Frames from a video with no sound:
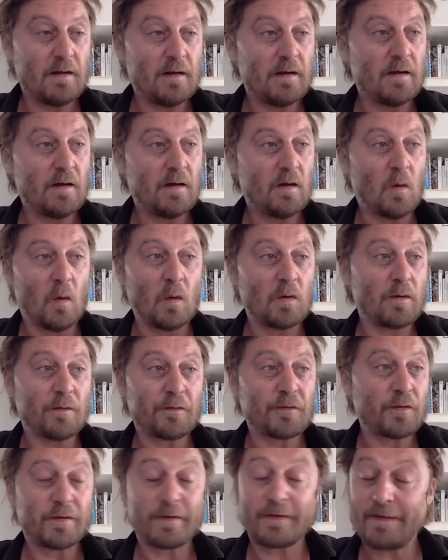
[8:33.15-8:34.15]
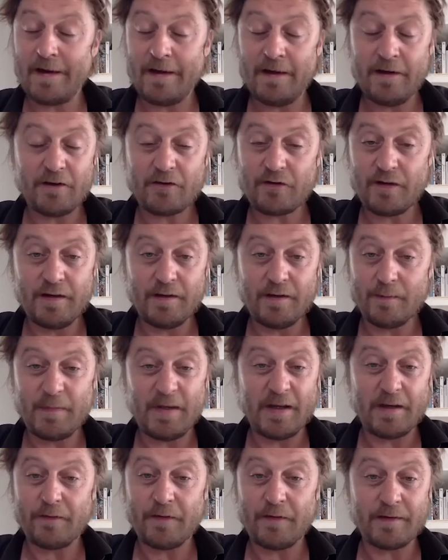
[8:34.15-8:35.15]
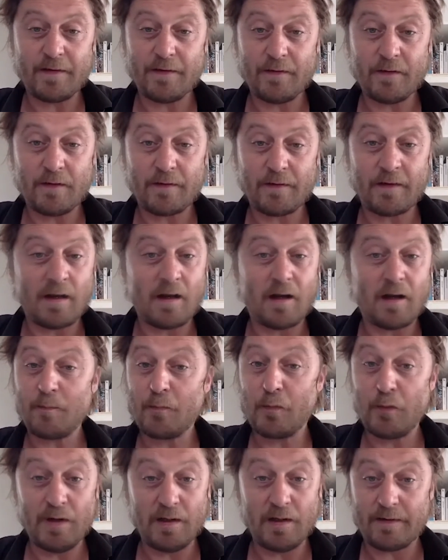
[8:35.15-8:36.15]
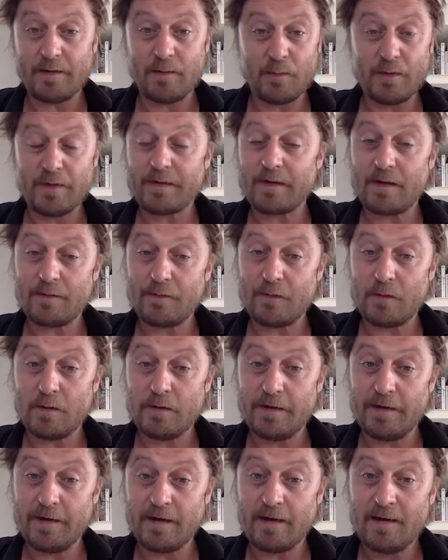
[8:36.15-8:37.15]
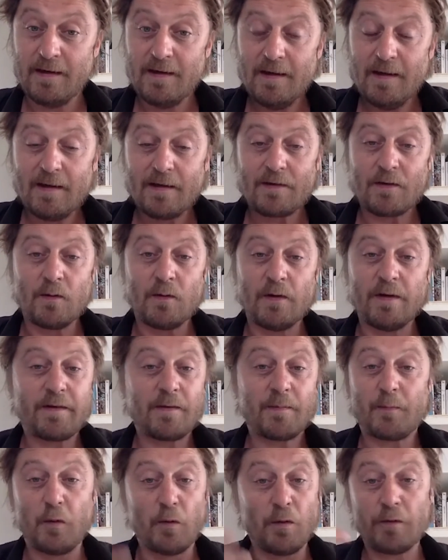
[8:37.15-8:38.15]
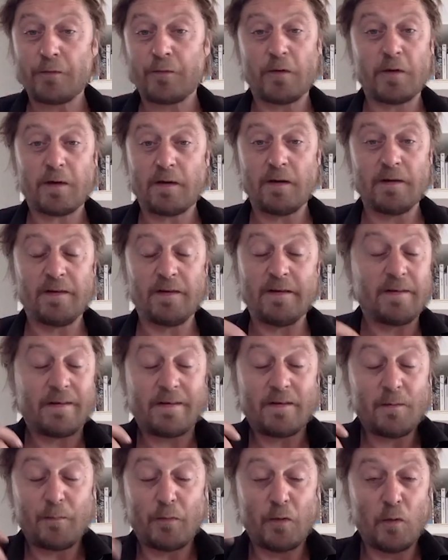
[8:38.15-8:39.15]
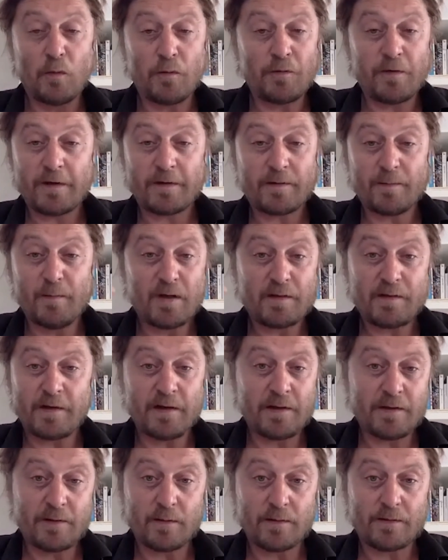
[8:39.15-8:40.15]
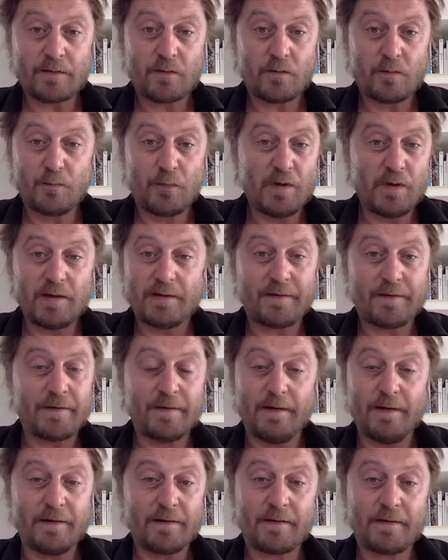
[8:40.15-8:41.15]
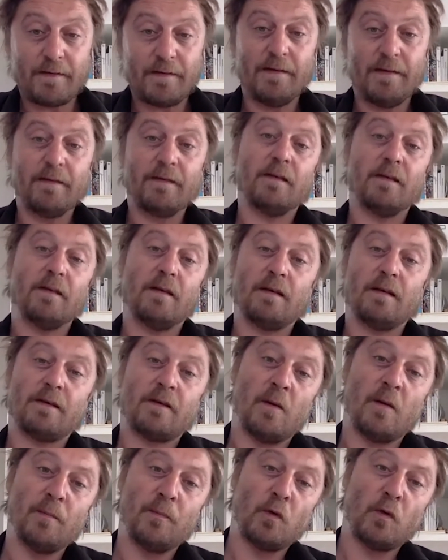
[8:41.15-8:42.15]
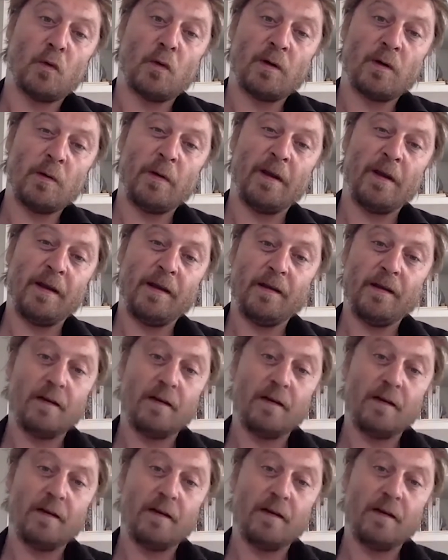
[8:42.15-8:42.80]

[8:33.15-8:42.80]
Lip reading: All of the stage in big festivals are built with scaffolding. So it's perfect. It's the perfect materials to build things in temporary